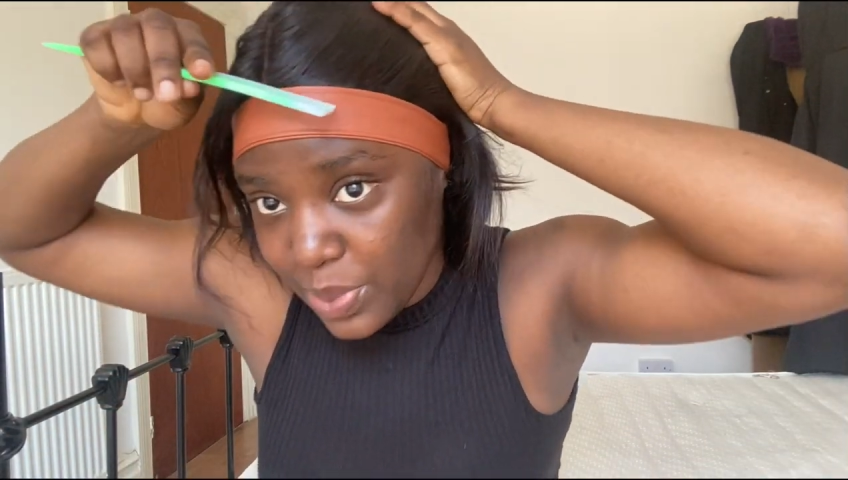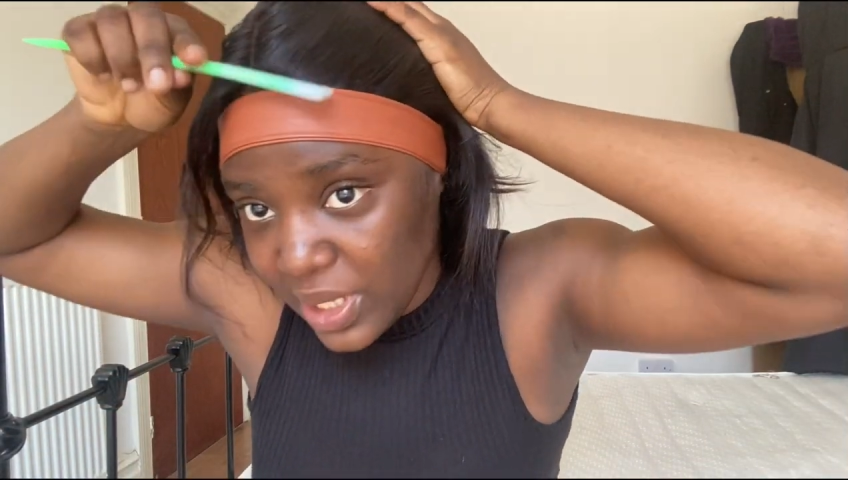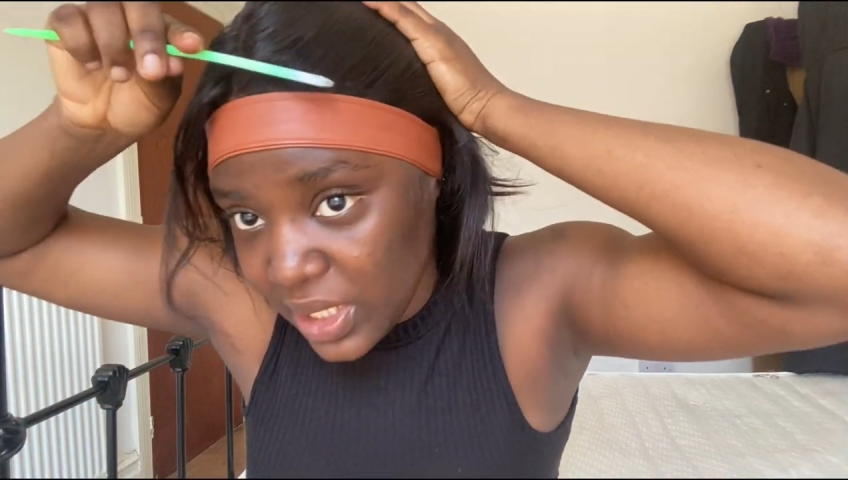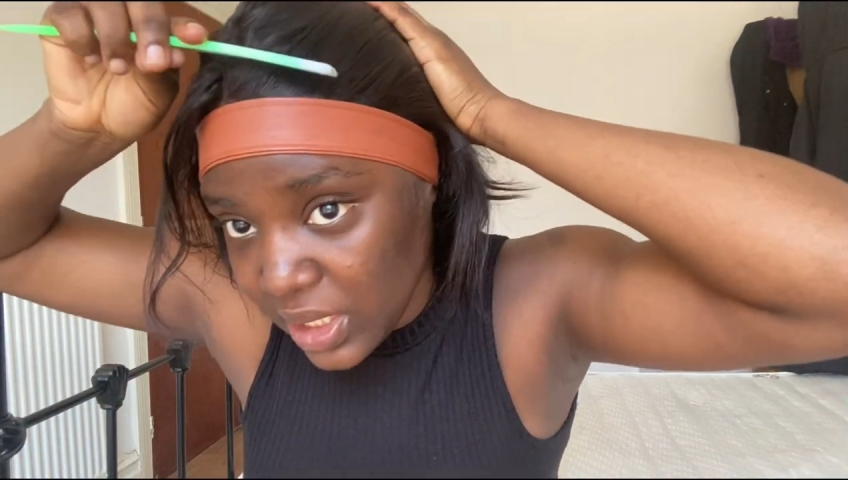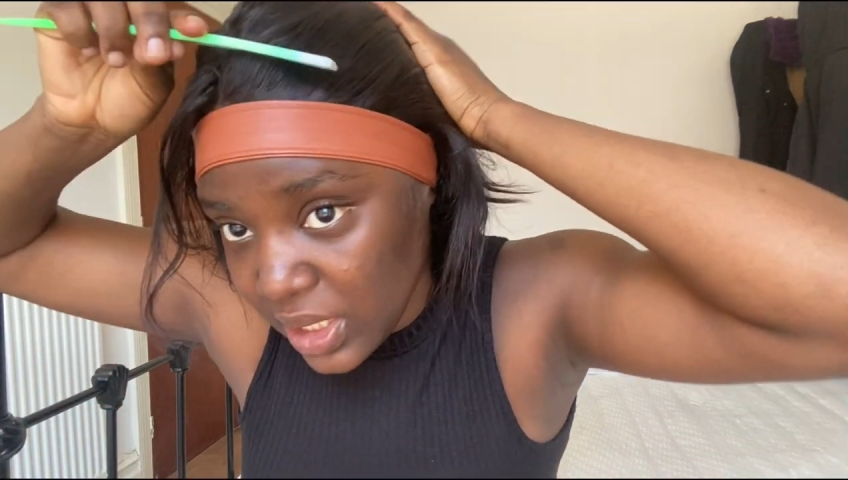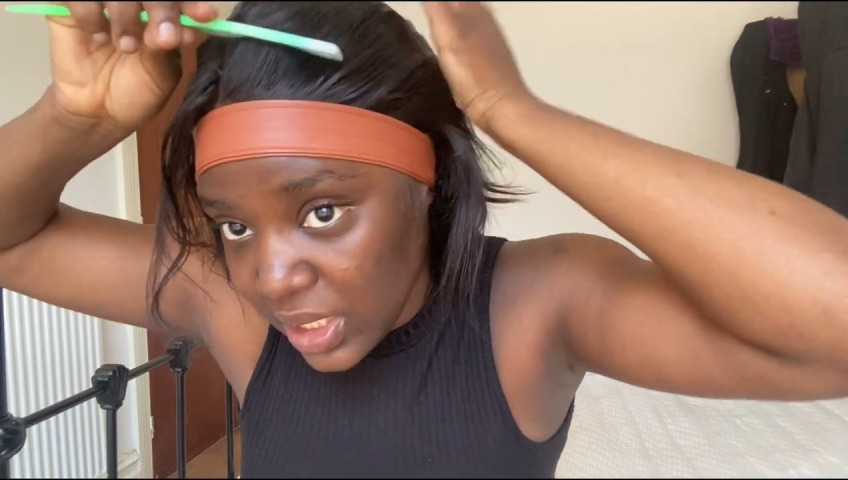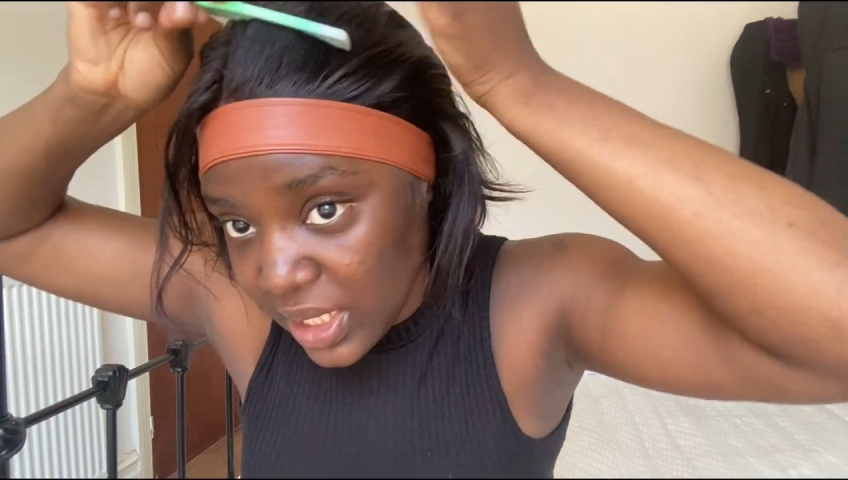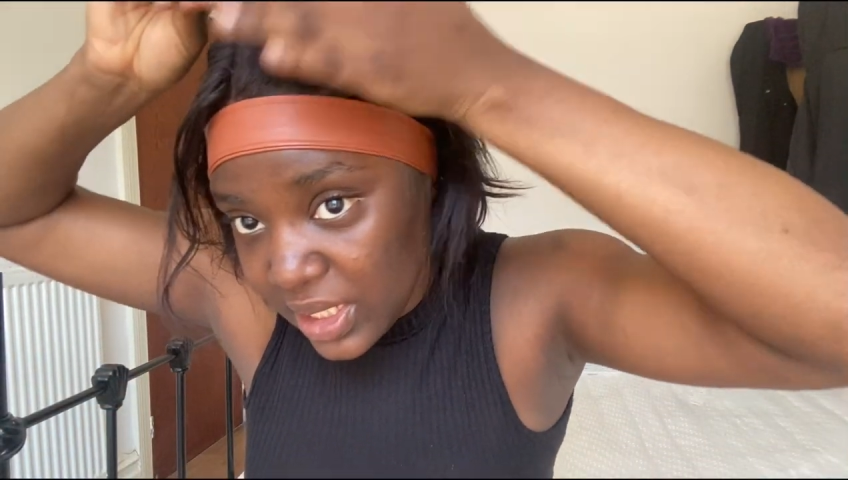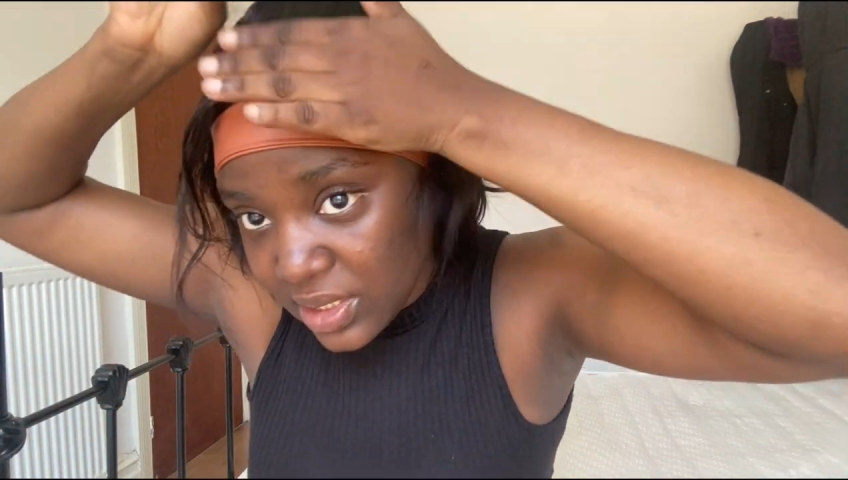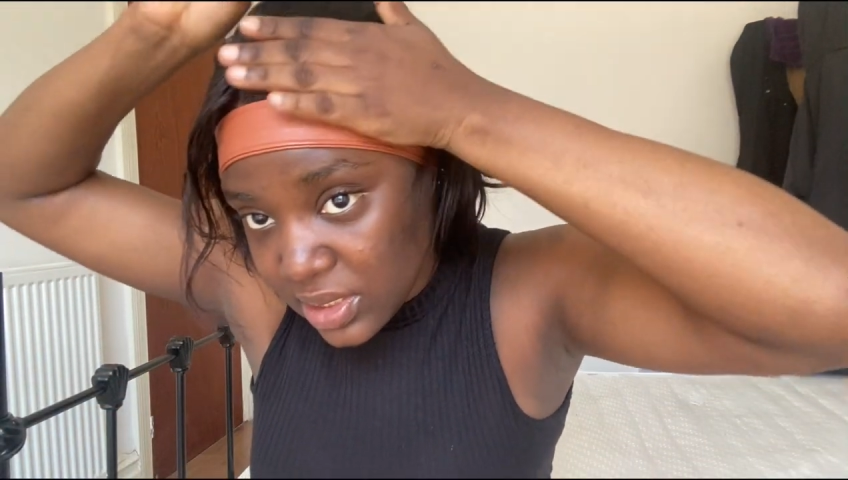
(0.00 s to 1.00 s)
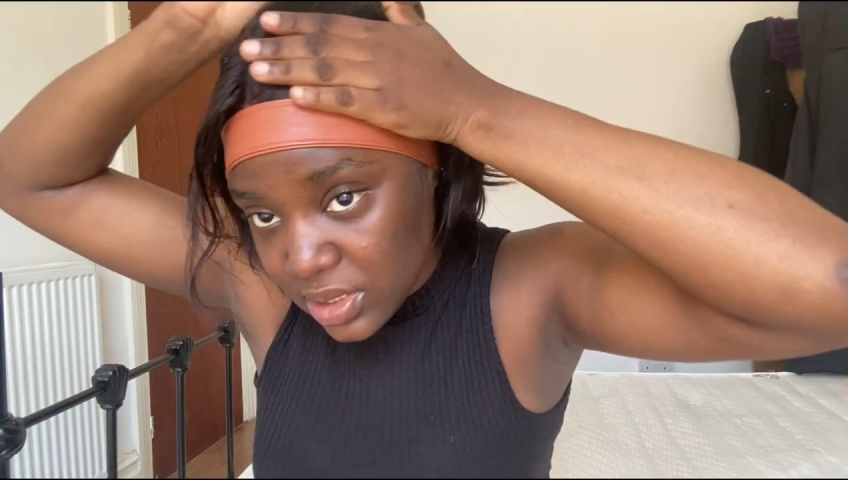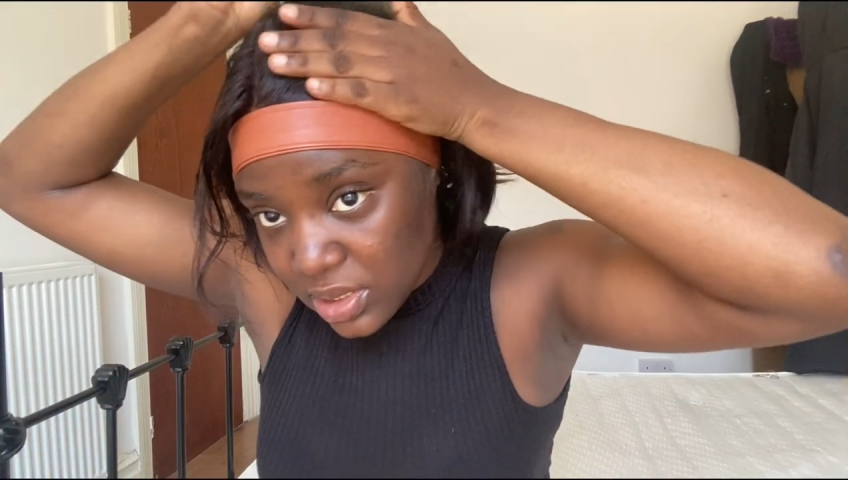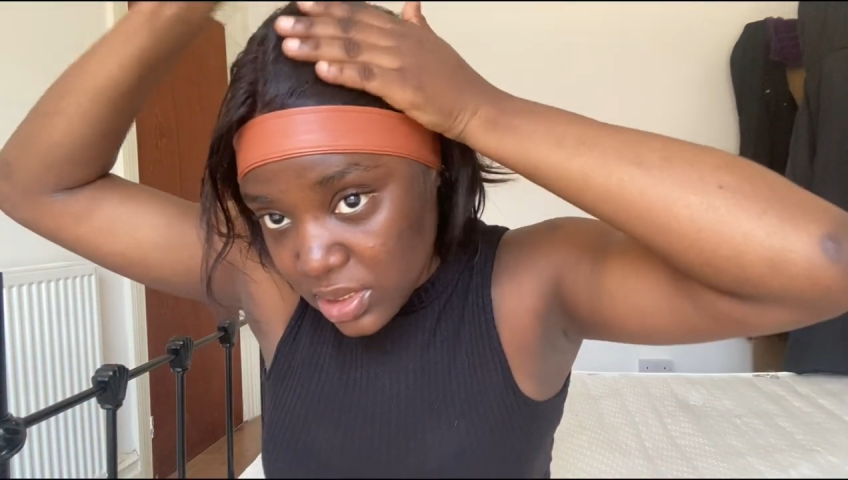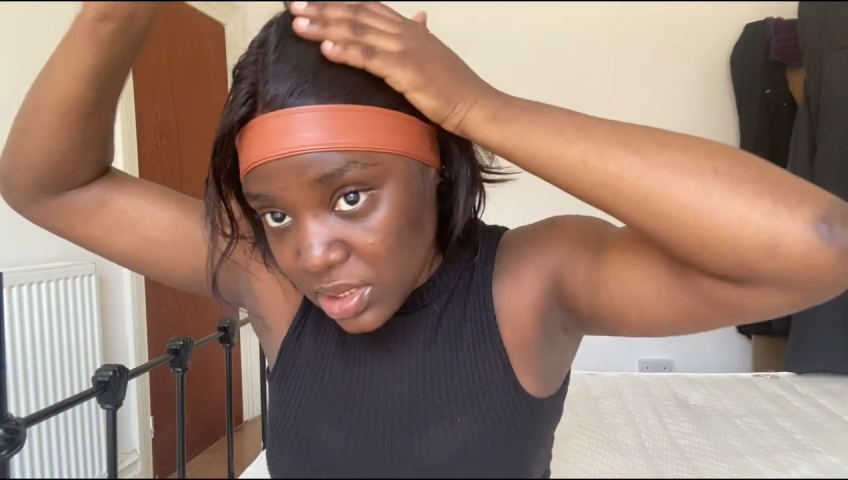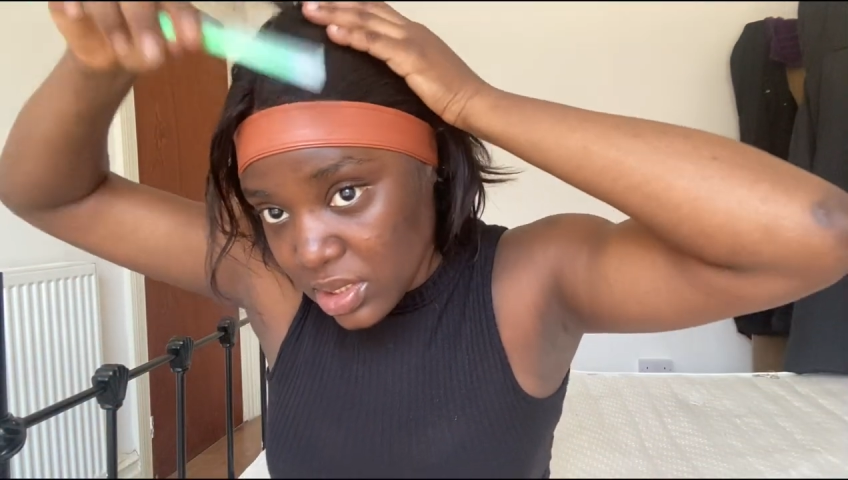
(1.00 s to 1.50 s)

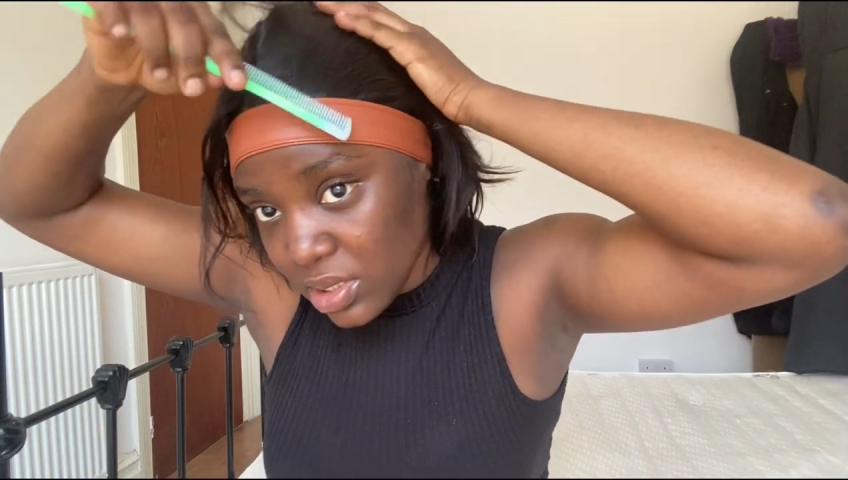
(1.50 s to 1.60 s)
place.